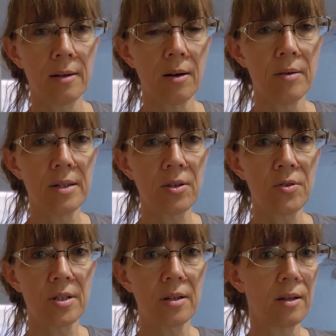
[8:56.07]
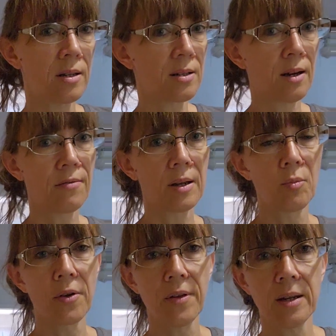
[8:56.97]
always interested in discovering
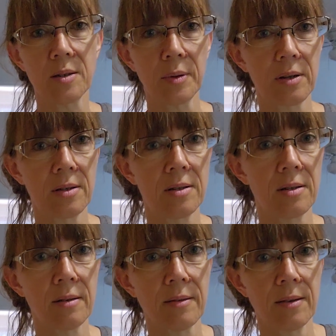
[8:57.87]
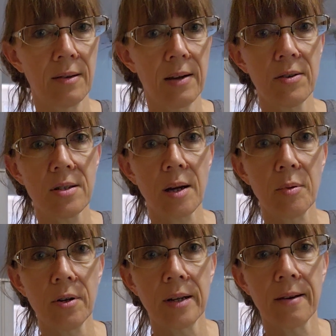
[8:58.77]
more things, because you never stop
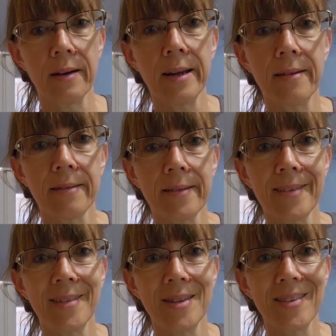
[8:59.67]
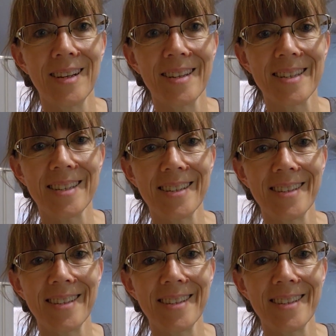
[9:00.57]
learning, right? Toodles.